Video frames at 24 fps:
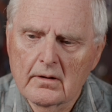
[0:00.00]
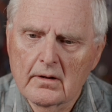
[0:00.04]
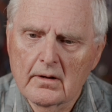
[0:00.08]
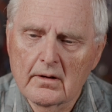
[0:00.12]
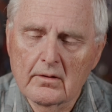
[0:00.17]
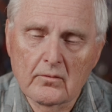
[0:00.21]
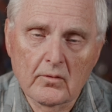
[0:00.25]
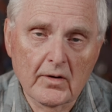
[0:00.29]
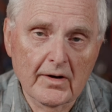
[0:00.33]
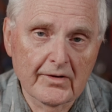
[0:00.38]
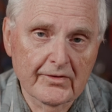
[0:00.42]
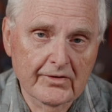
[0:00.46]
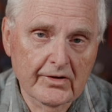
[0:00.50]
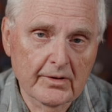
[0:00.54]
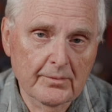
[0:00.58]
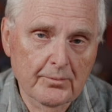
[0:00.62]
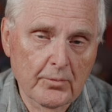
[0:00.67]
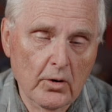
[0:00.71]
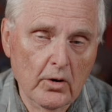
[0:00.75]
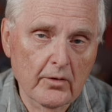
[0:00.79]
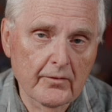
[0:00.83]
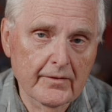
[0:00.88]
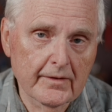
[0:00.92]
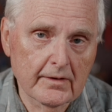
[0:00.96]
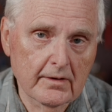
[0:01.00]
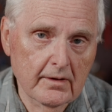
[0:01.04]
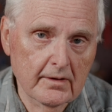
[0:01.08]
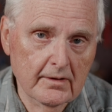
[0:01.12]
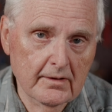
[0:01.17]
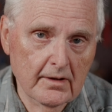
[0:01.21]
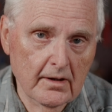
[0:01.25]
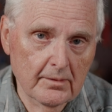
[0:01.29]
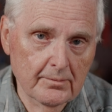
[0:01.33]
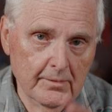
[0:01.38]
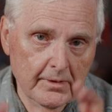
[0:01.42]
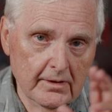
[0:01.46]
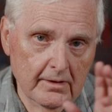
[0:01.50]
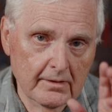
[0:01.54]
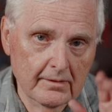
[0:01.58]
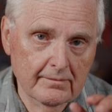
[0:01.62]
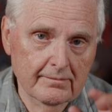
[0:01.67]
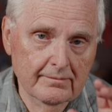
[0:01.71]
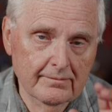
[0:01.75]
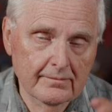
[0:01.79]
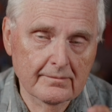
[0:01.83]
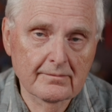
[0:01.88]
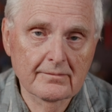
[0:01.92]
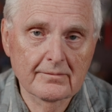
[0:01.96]
And when I say perfectly, I mean,
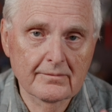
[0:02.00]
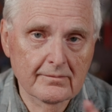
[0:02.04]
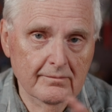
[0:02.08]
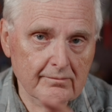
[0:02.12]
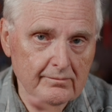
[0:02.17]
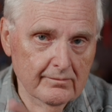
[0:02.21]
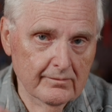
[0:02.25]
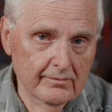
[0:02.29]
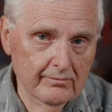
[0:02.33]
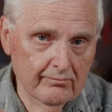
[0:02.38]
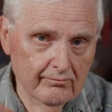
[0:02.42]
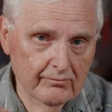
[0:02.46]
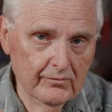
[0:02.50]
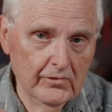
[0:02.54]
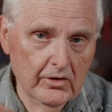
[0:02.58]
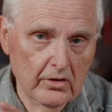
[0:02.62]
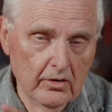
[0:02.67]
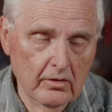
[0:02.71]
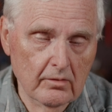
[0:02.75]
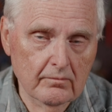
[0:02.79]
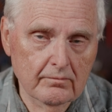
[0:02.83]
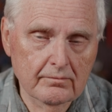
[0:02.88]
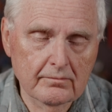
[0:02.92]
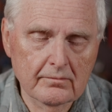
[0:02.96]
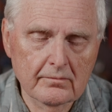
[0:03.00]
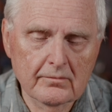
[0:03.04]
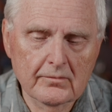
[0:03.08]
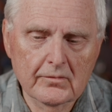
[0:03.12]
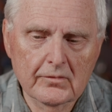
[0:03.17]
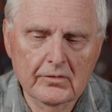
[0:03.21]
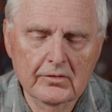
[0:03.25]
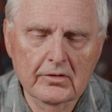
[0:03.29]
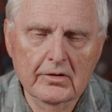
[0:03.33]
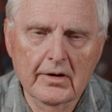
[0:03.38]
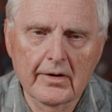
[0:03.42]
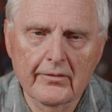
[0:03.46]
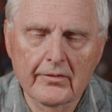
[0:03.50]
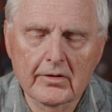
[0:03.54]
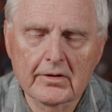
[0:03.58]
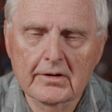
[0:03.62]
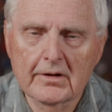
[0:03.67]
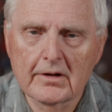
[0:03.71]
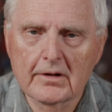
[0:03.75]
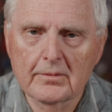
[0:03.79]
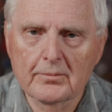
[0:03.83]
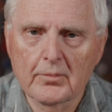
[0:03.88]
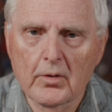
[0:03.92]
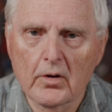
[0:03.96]
never
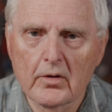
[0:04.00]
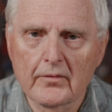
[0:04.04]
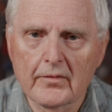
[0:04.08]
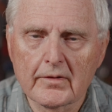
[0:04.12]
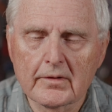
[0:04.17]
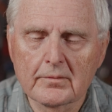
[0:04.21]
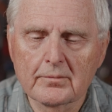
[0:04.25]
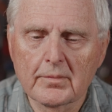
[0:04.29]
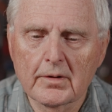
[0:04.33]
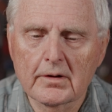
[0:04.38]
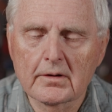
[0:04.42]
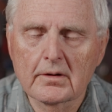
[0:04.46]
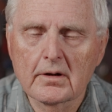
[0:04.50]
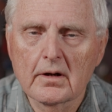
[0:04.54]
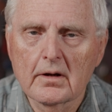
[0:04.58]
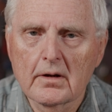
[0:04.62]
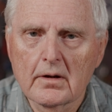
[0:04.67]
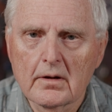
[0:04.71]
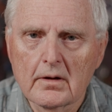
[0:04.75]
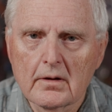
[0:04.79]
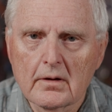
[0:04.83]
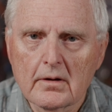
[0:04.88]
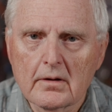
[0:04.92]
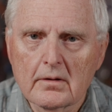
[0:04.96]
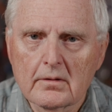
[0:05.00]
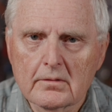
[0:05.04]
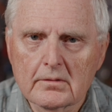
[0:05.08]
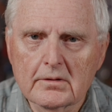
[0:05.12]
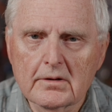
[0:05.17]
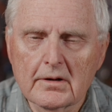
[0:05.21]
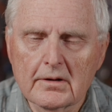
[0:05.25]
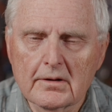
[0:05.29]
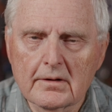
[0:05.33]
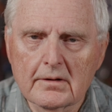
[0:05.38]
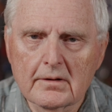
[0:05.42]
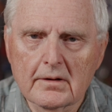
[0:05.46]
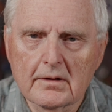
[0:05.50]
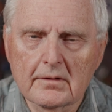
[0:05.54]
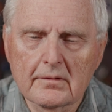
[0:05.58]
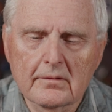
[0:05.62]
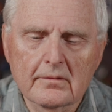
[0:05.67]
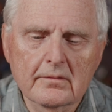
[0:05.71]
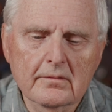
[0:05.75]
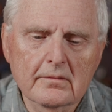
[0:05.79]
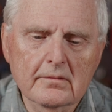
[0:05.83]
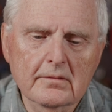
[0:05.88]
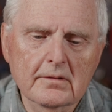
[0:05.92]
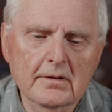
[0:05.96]
get it perfect, but getting it
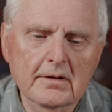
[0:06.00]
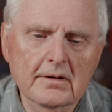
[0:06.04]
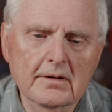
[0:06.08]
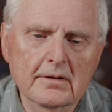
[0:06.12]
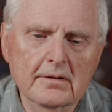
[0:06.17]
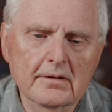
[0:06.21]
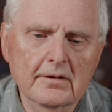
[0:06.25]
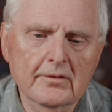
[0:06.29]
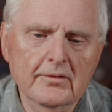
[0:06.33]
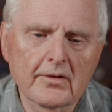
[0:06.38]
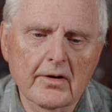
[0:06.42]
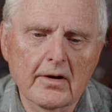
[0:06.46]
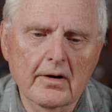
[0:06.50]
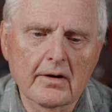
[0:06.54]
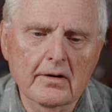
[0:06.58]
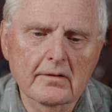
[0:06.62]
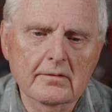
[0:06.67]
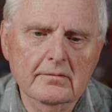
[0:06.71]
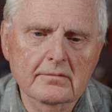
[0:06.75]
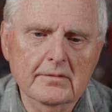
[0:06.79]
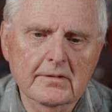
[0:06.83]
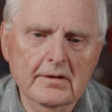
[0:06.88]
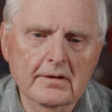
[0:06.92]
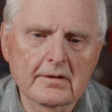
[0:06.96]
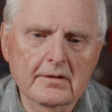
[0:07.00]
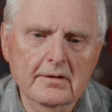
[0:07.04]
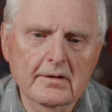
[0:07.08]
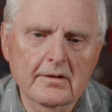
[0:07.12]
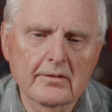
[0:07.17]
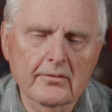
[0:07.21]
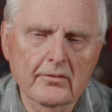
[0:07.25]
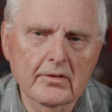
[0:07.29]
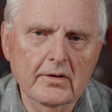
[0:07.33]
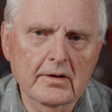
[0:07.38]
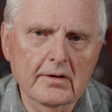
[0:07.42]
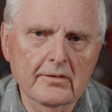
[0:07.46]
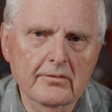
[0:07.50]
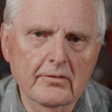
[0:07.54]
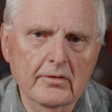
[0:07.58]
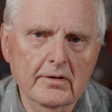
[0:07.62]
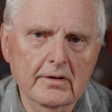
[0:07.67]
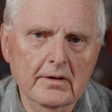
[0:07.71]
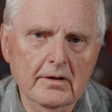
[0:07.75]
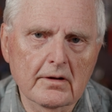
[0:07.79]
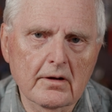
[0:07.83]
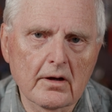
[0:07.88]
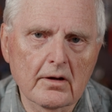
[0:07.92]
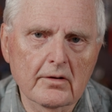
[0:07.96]
there, getting it really,
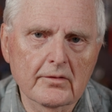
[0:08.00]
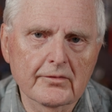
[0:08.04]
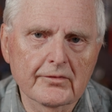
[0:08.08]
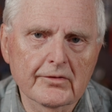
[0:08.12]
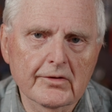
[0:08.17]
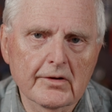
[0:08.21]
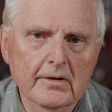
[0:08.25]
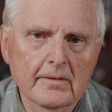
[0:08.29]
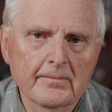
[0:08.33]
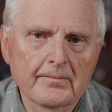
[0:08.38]
really close.